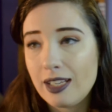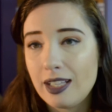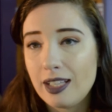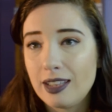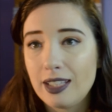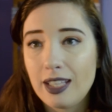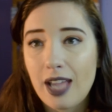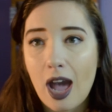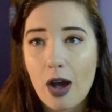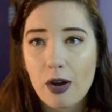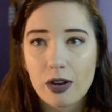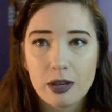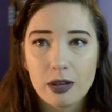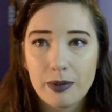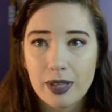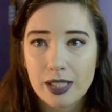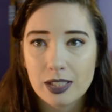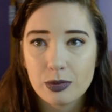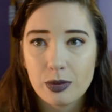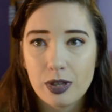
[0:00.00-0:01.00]
did the
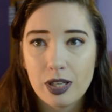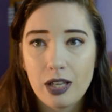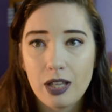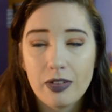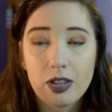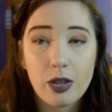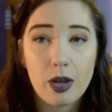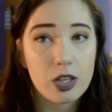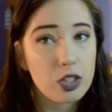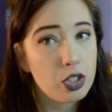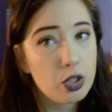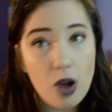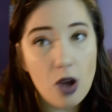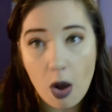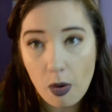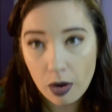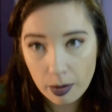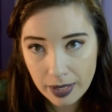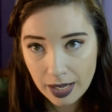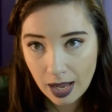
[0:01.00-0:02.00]
alchemist one, even though I do
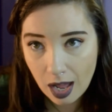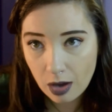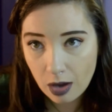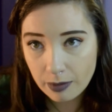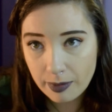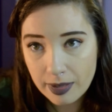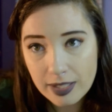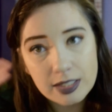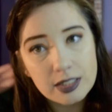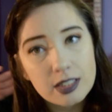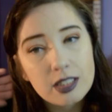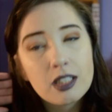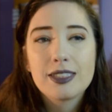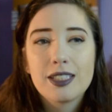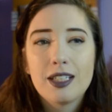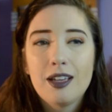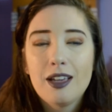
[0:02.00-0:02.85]
not want to be an alchemist,